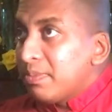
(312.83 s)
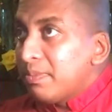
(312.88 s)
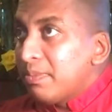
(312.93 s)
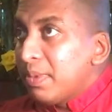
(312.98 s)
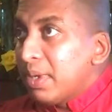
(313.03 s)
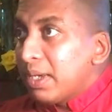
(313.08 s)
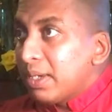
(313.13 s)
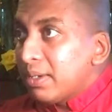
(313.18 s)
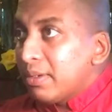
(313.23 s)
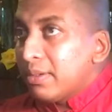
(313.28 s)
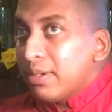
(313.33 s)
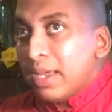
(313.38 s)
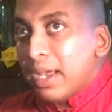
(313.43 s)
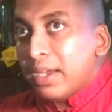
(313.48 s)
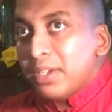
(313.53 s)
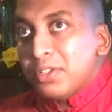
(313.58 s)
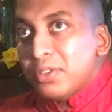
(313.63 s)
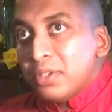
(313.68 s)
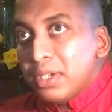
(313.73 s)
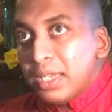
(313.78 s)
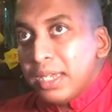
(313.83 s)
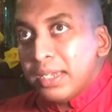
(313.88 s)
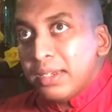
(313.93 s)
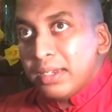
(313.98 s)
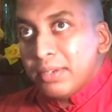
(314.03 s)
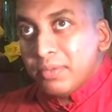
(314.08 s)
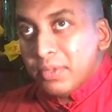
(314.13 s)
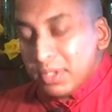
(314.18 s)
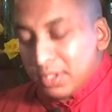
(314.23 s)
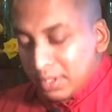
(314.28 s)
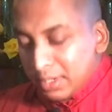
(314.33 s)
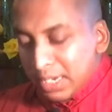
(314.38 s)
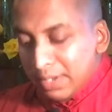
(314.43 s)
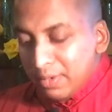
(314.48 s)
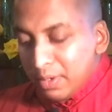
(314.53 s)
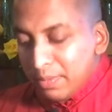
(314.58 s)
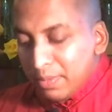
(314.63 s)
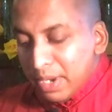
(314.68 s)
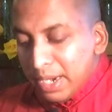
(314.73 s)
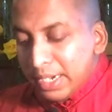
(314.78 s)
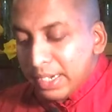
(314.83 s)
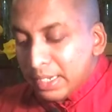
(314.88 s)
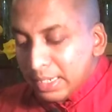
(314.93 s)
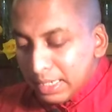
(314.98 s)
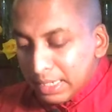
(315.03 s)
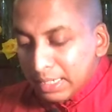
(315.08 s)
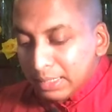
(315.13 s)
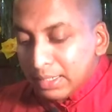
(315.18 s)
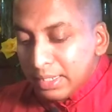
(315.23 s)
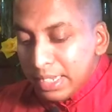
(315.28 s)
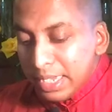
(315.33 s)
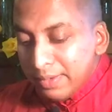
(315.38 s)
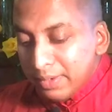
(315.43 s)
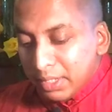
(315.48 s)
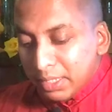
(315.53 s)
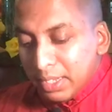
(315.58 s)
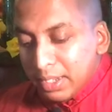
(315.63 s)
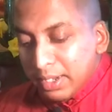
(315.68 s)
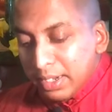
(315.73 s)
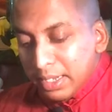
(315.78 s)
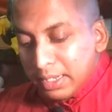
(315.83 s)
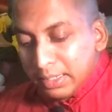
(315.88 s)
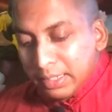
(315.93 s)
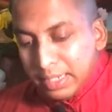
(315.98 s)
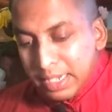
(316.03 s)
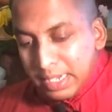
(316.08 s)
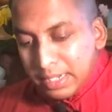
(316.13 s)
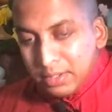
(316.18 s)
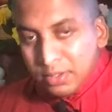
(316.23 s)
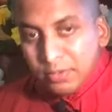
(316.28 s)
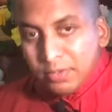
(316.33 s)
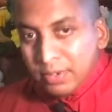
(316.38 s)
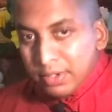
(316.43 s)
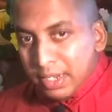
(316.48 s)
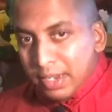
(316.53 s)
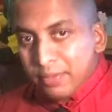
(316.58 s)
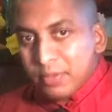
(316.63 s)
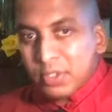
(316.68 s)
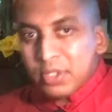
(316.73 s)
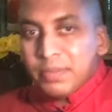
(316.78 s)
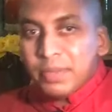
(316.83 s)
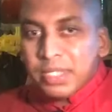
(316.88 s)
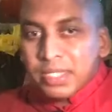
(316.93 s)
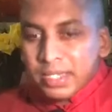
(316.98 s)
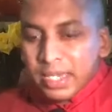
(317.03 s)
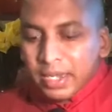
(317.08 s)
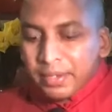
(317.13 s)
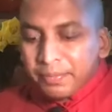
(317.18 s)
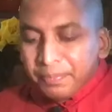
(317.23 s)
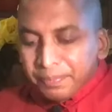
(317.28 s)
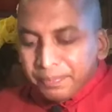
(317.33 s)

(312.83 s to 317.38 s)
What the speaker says: but actually it was given by another devata, another deity, so that was a mistake.